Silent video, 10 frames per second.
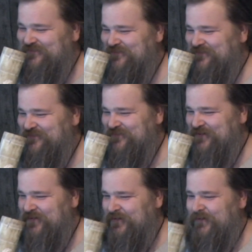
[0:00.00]

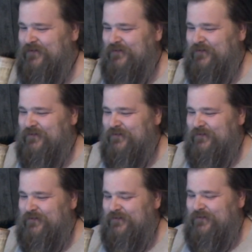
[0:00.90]

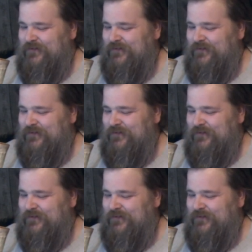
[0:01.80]
Nobody speaks.